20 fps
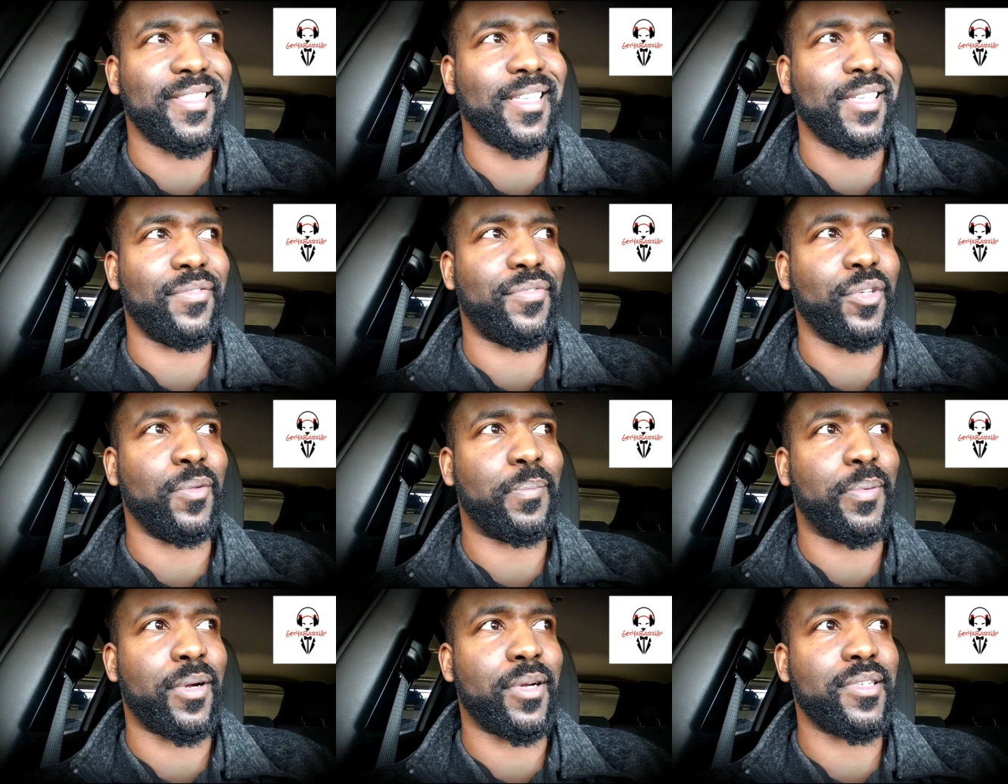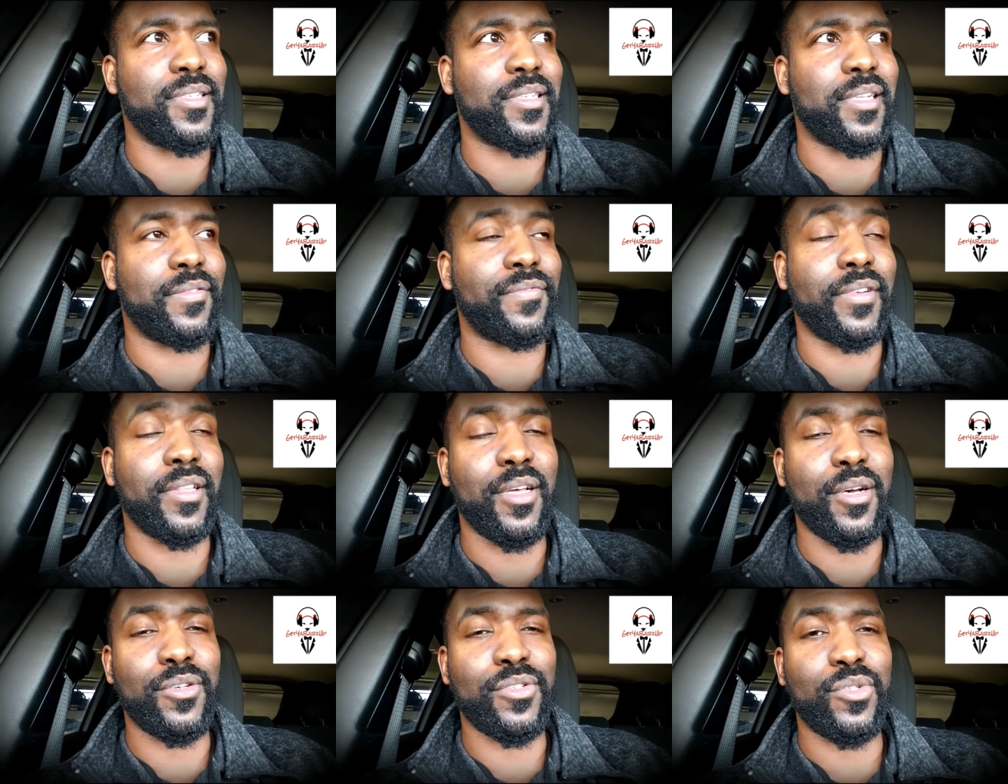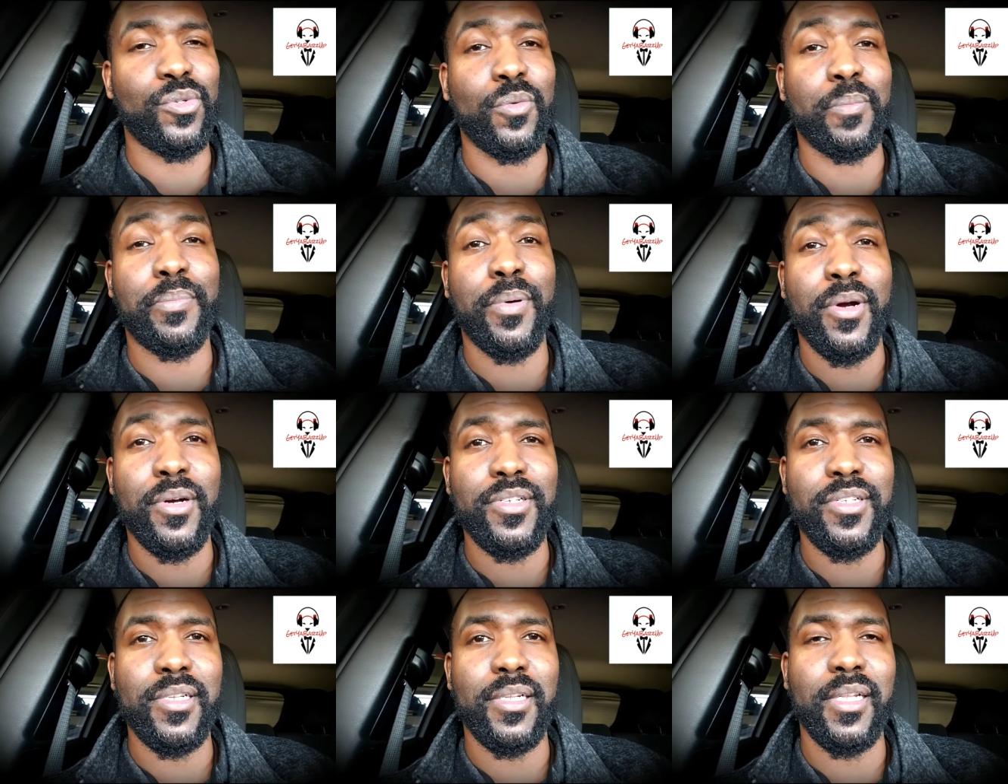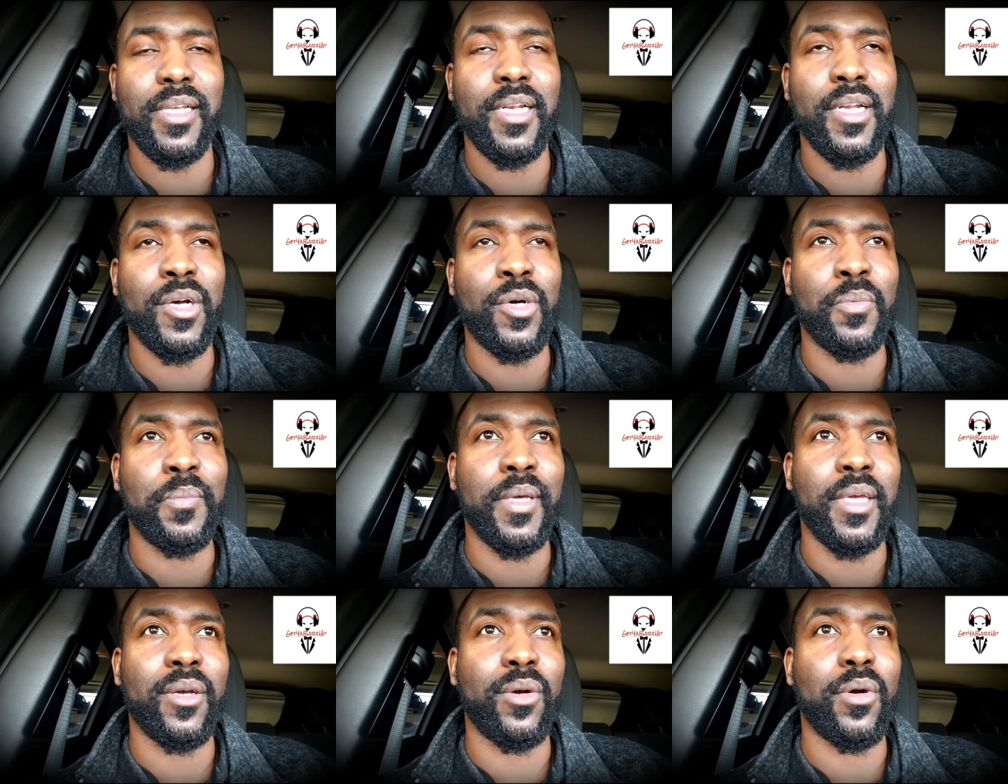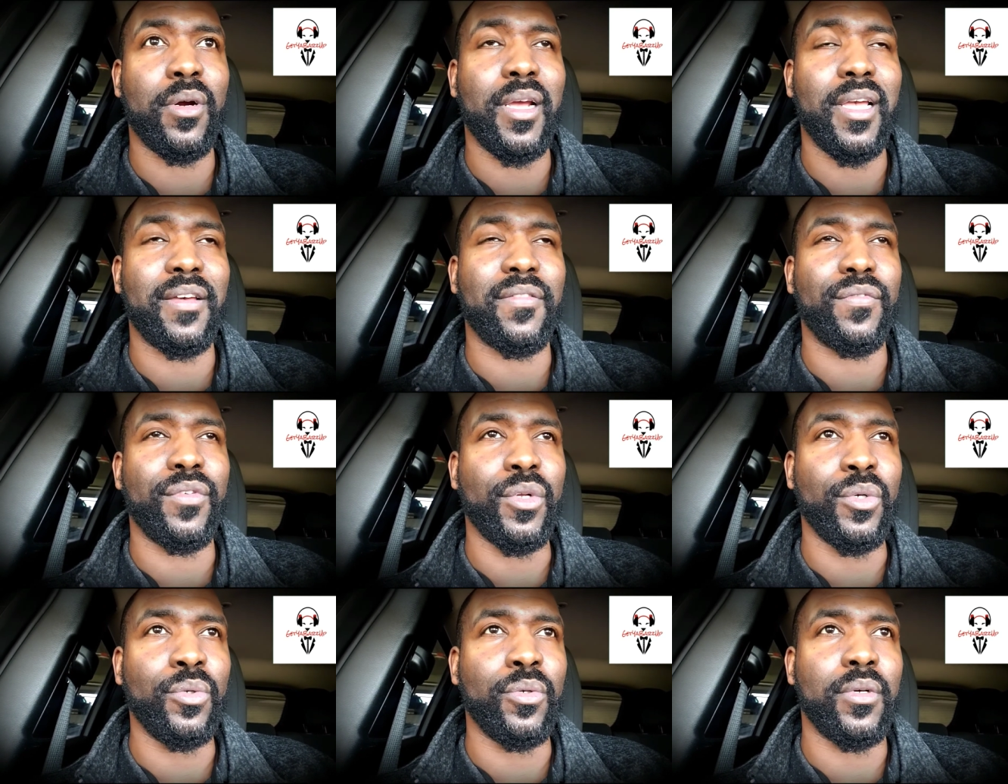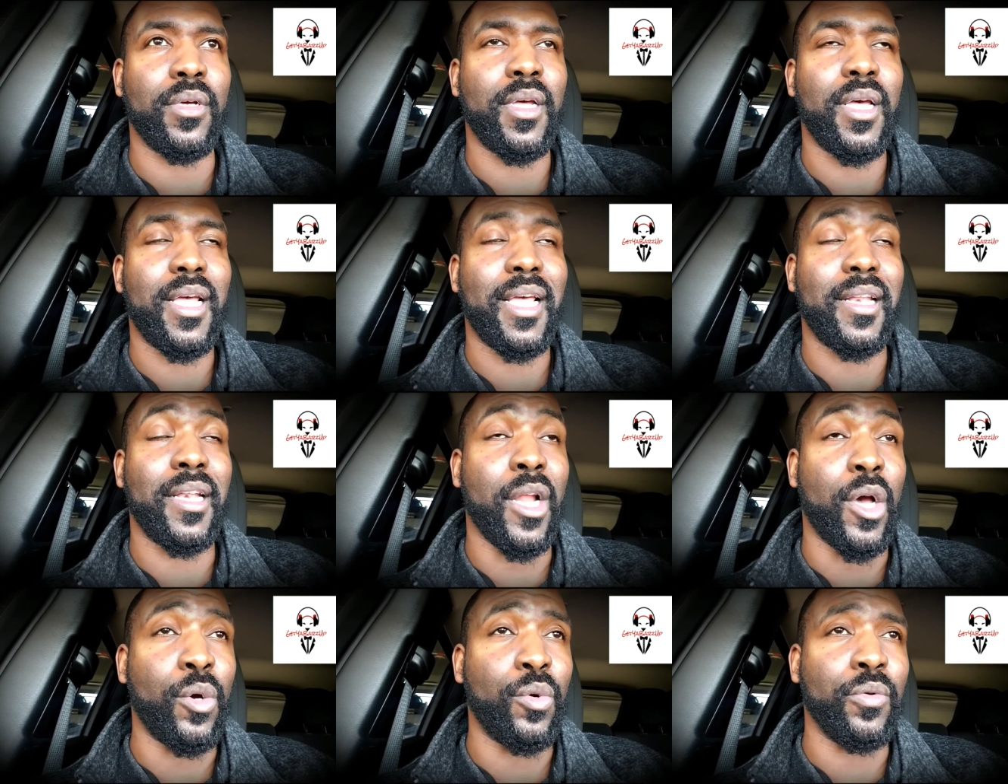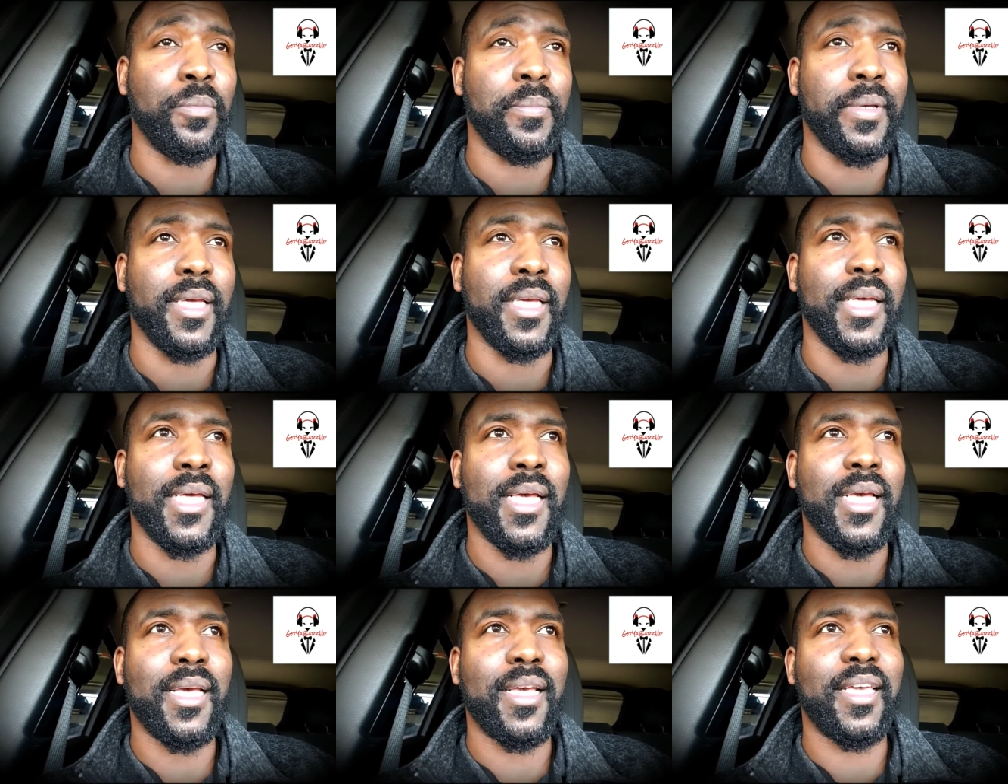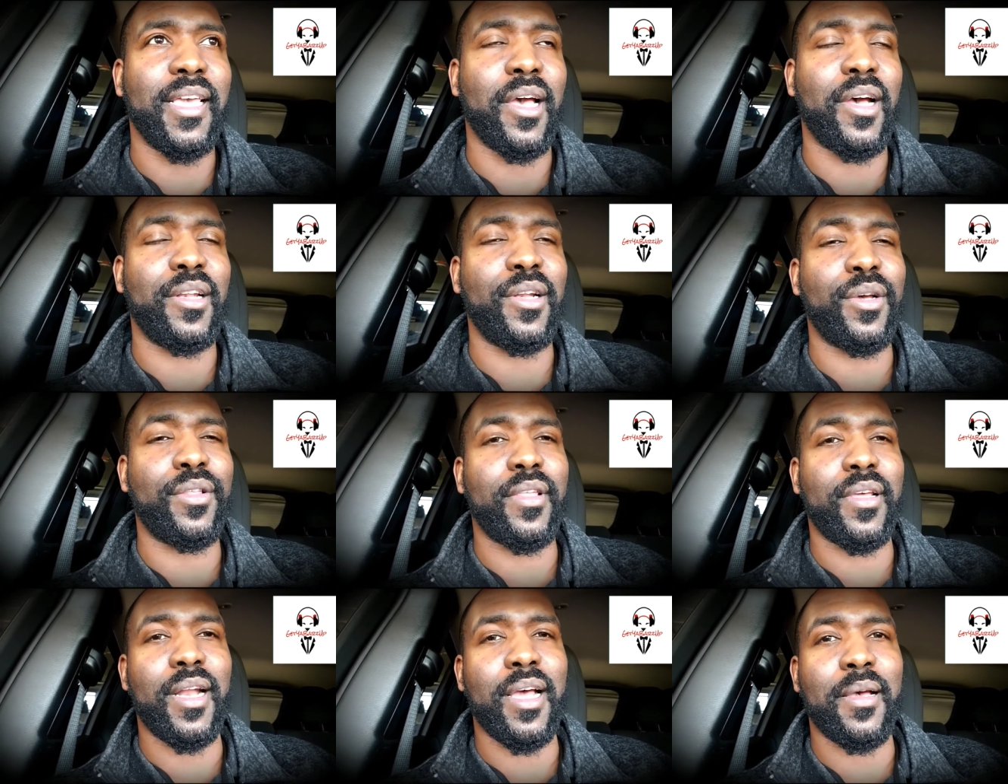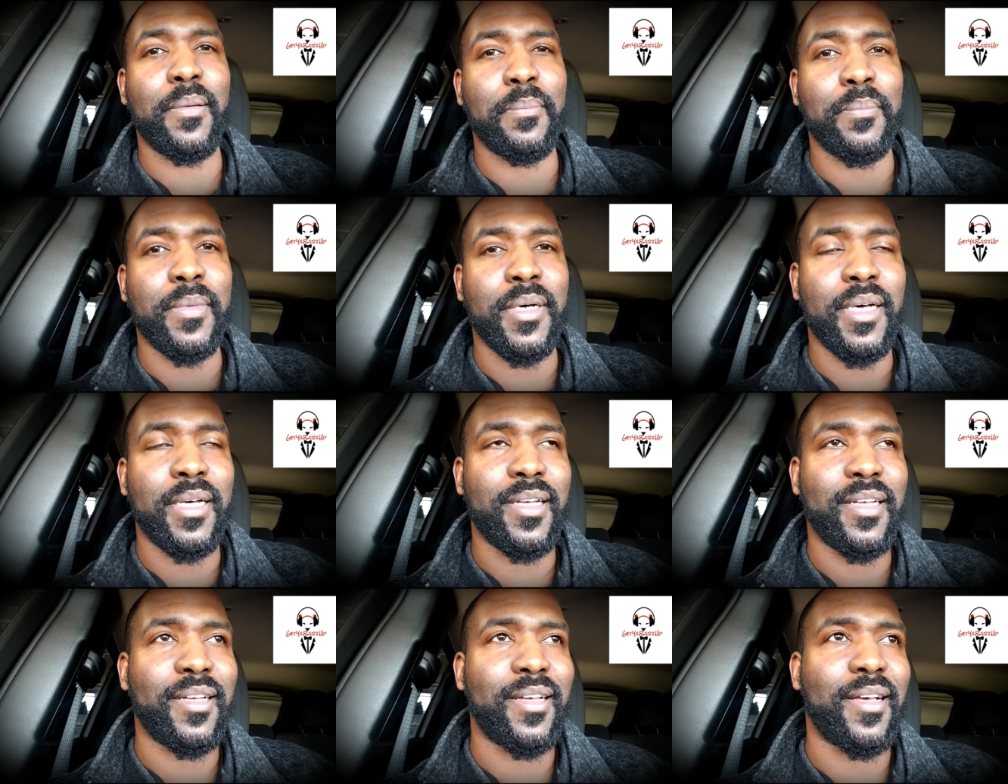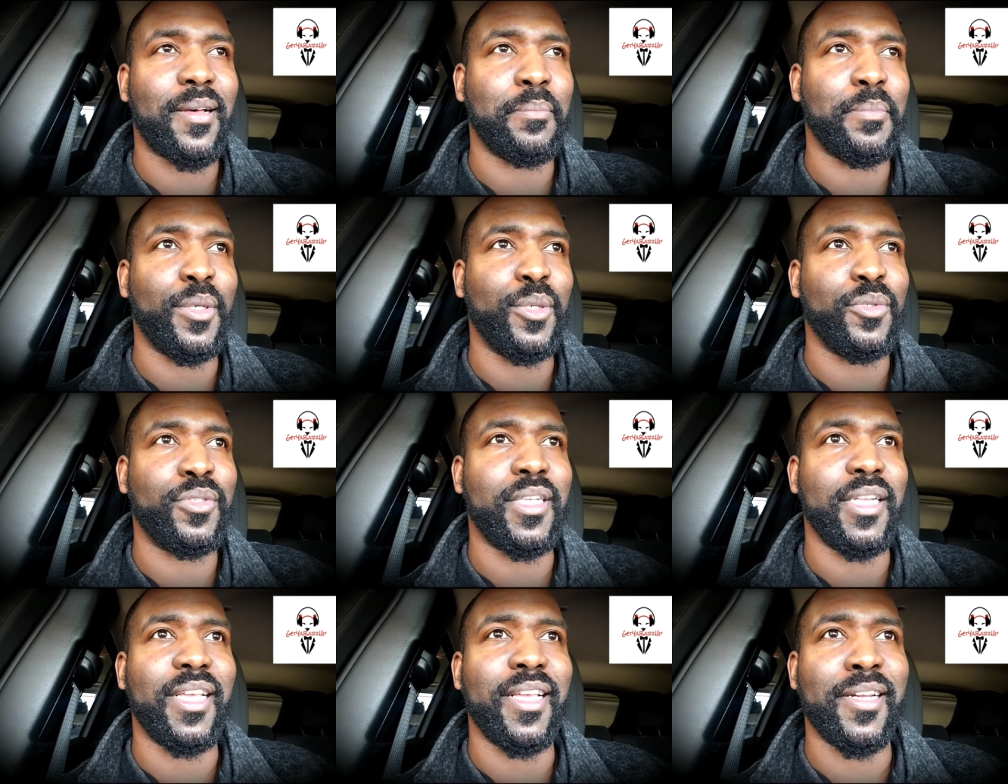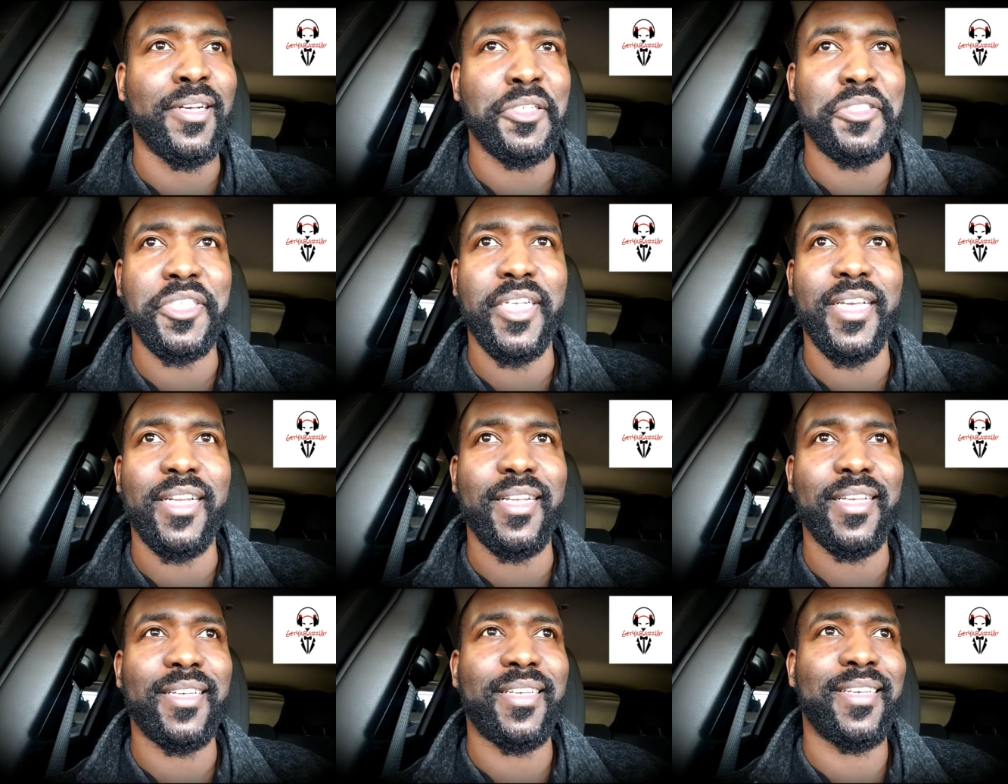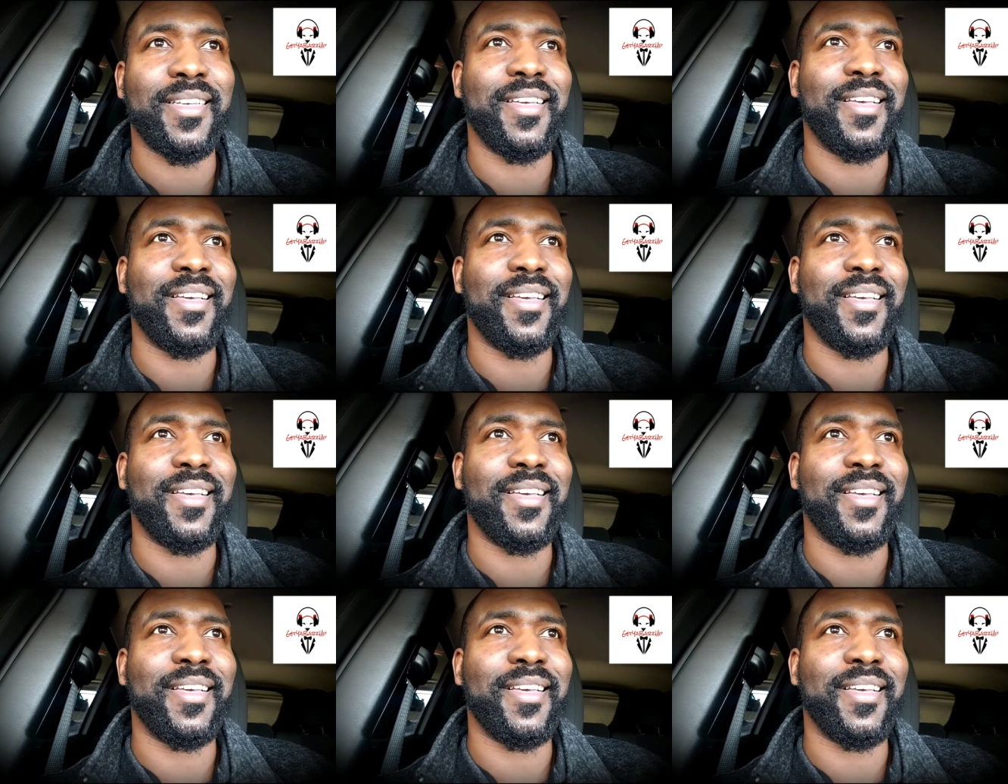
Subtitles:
if you personally, for those who personally know me or have known me, y'all know that I'm usually energetic.